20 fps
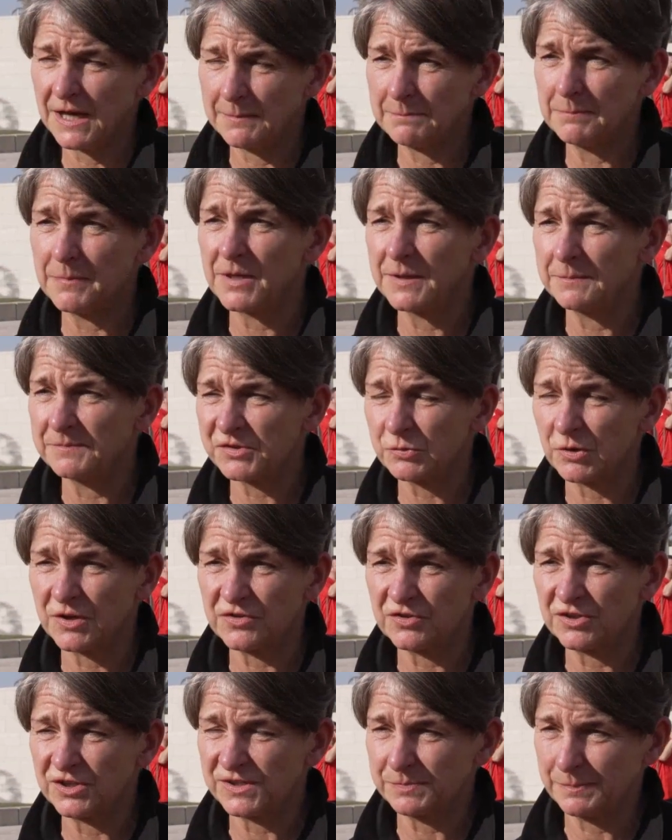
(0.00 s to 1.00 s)
emblems,
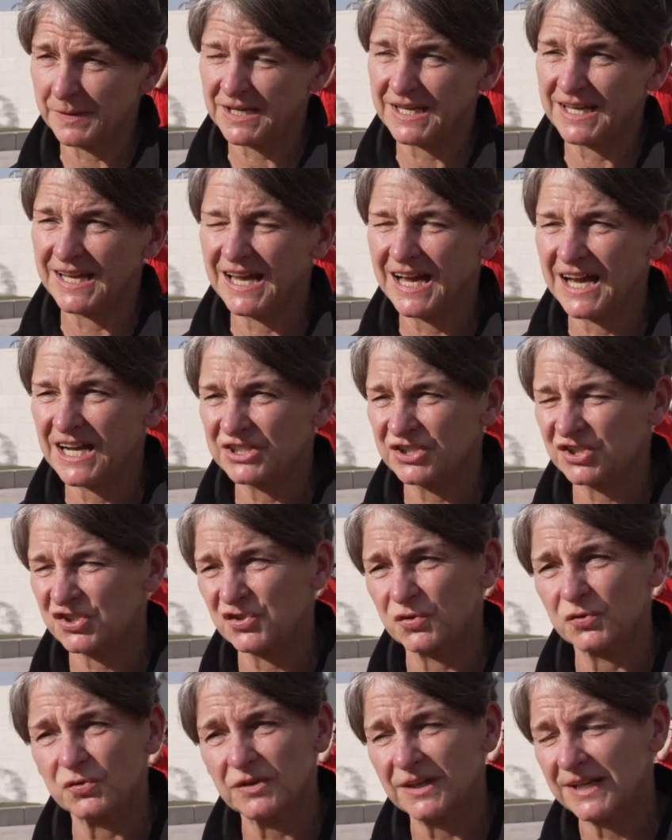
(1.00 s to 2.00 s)
whether it's bucket
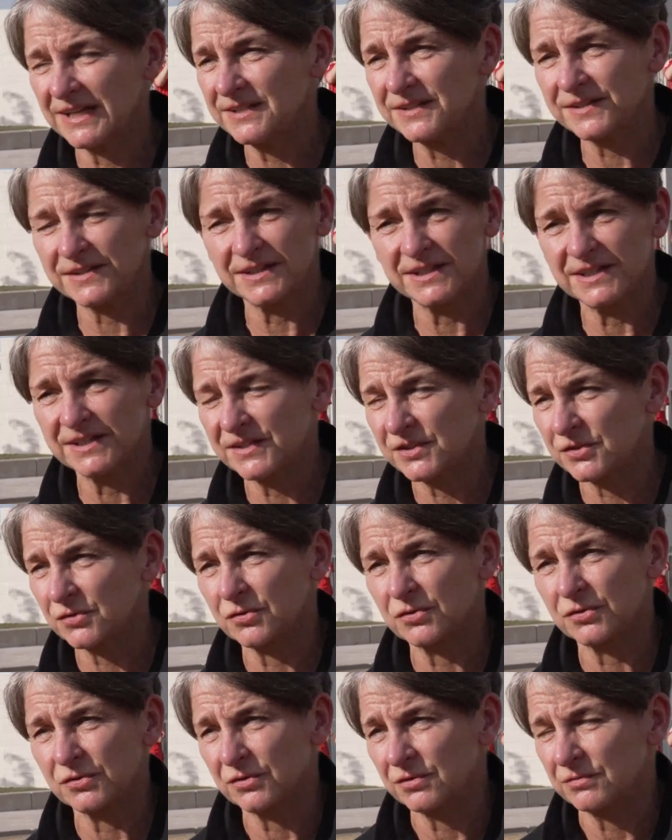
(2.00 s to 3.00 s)
hats or laces
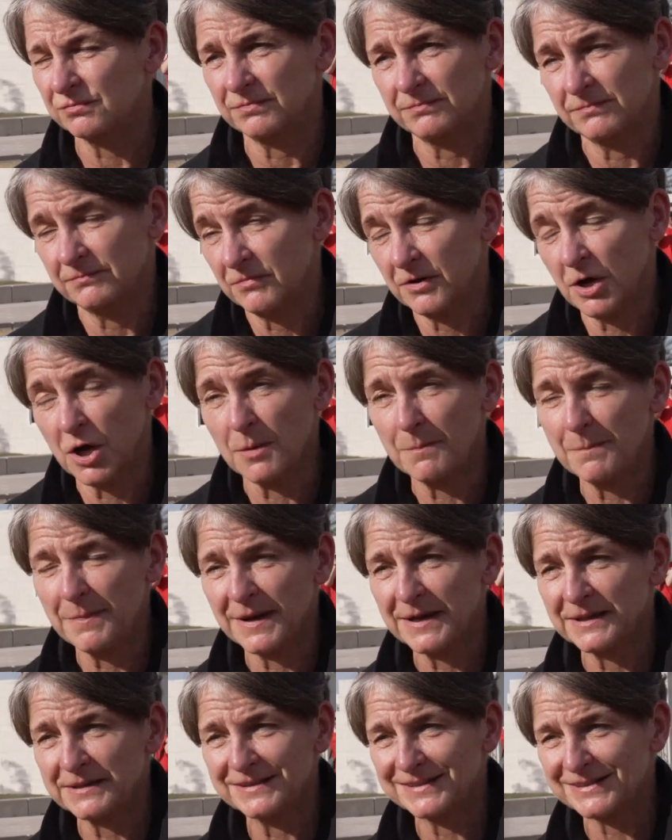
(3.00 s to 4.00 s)
or
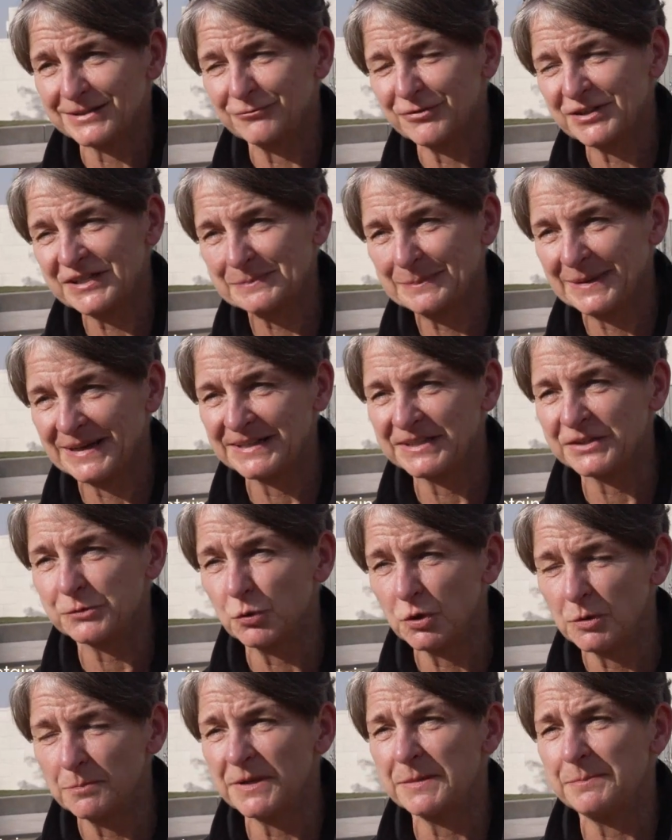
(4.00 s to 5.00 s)
armbands and wristbands,
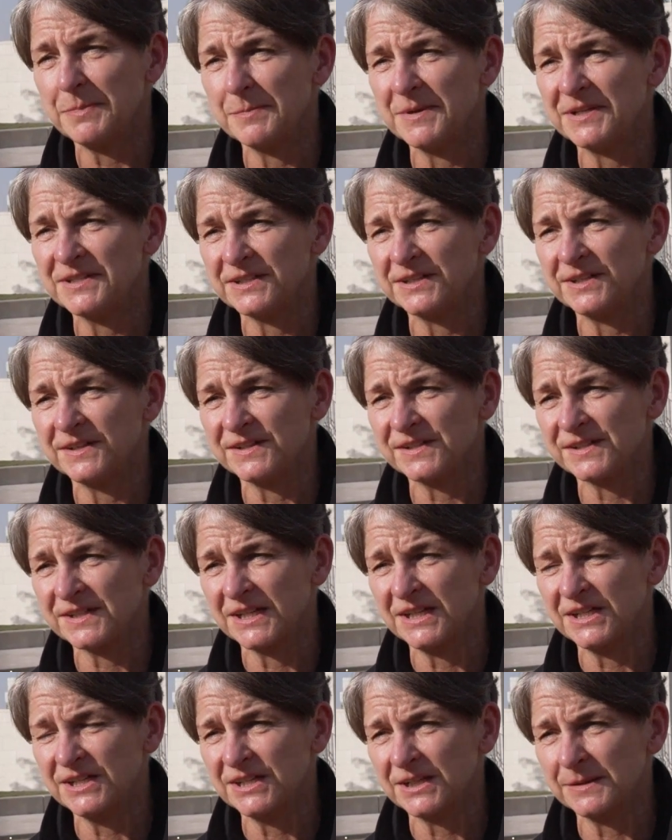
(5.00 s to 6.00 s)
will be permitted in the
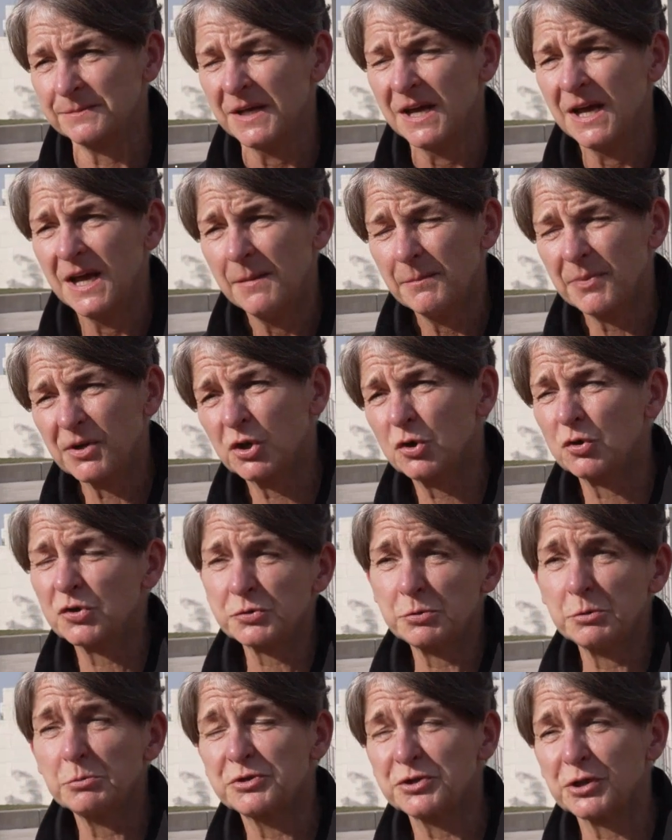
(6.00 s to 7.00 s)
stadium. But of
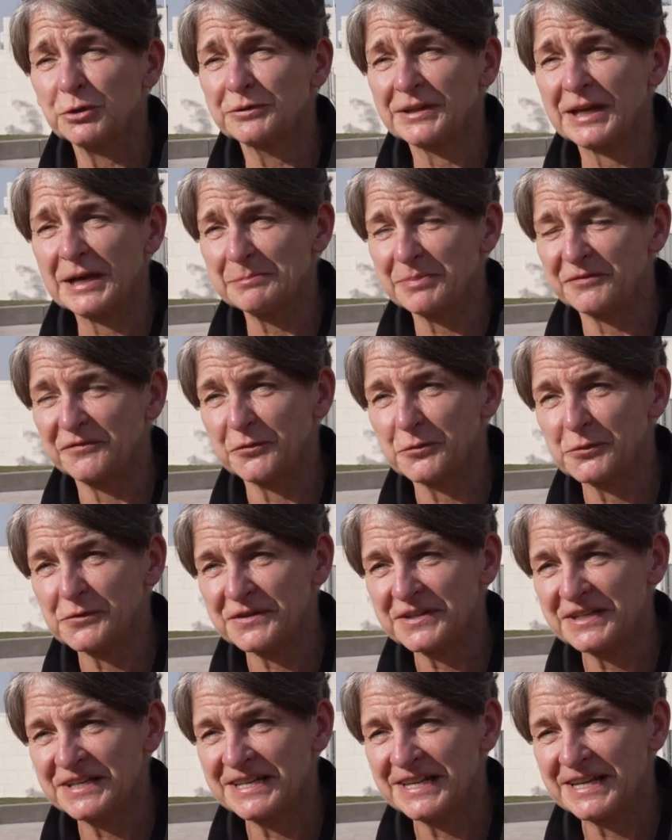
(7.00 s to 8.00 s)
course we were told that before
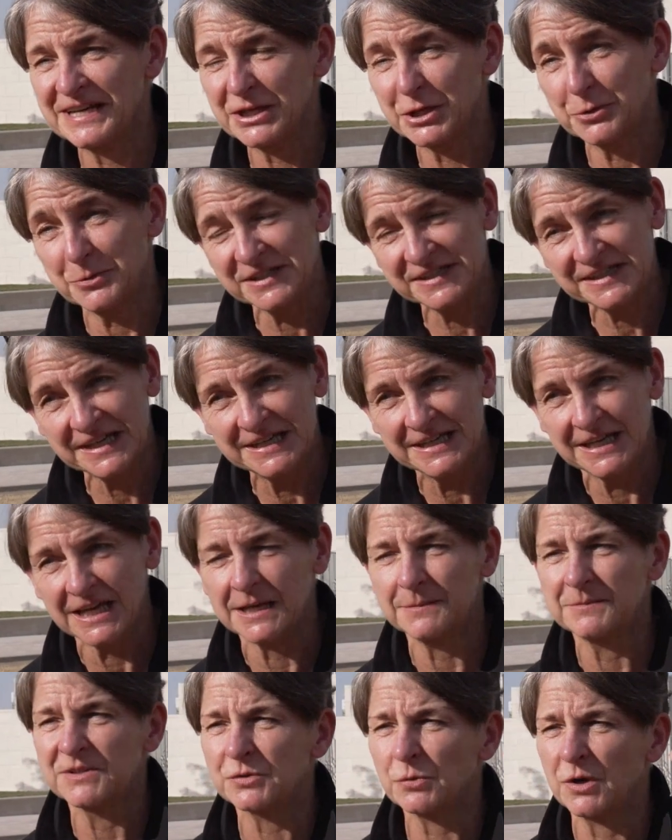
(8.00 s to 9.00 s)
the USA
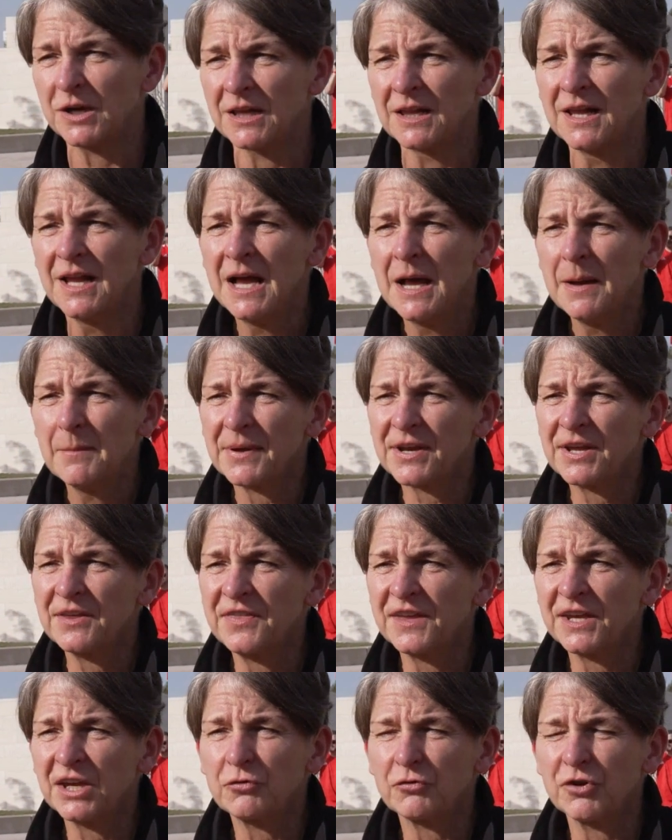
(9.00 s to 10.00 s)
game as well. But I
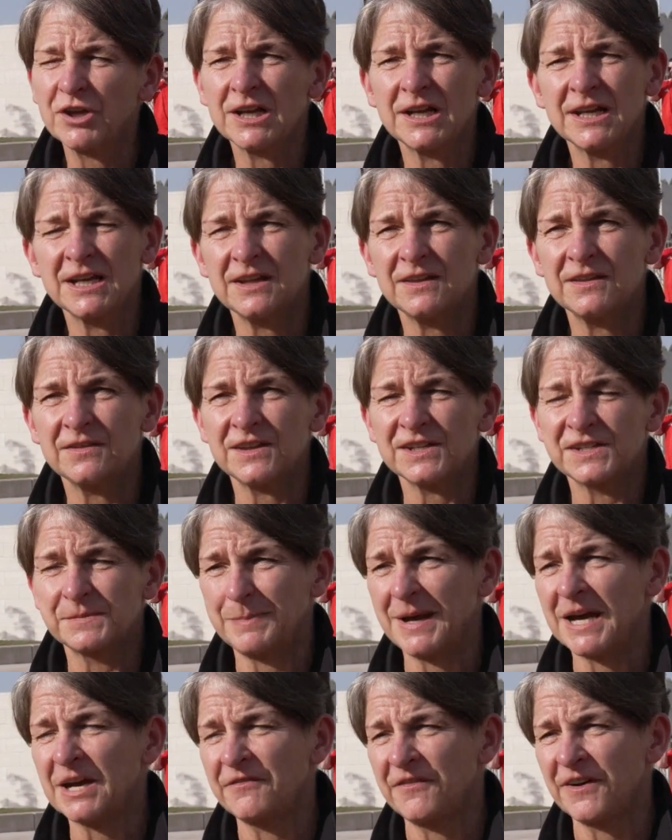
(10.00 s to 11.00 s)
think really this
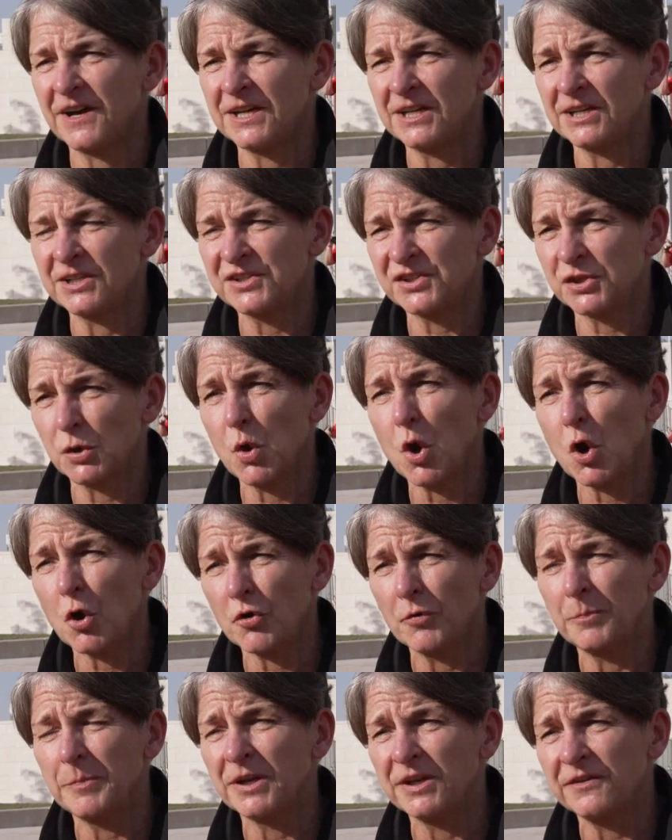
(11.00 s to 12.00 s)
backfired so
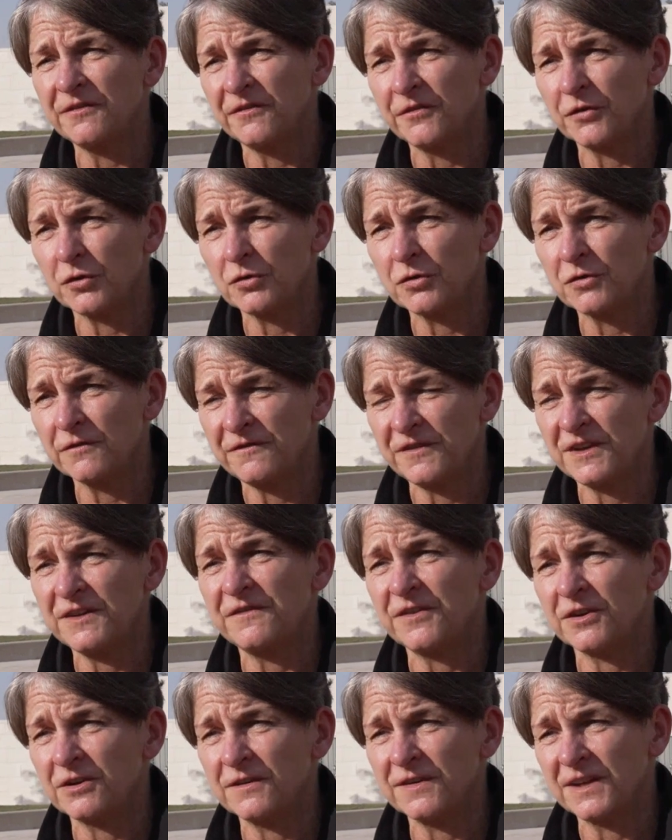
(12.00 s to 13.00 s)
horribly for
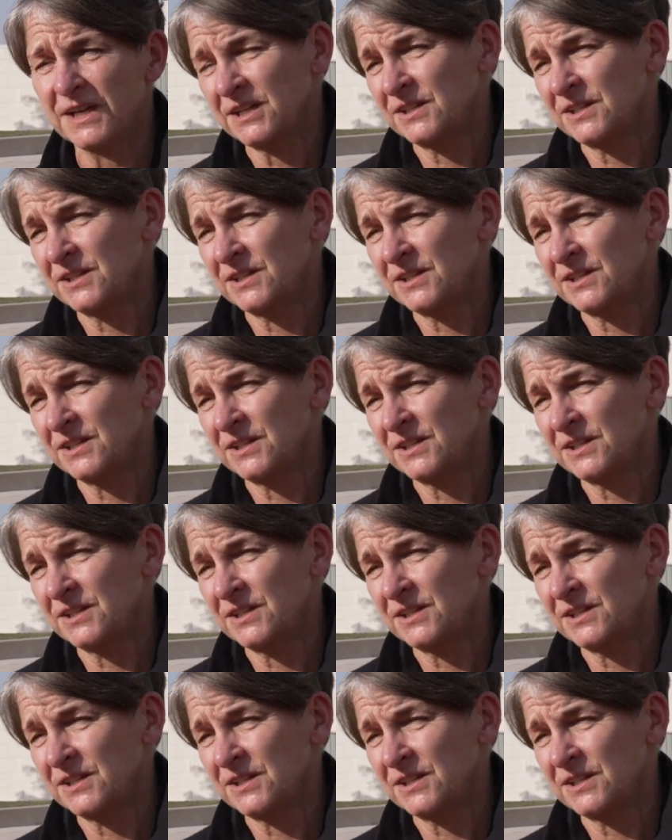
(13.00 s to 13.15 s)
FIFA and the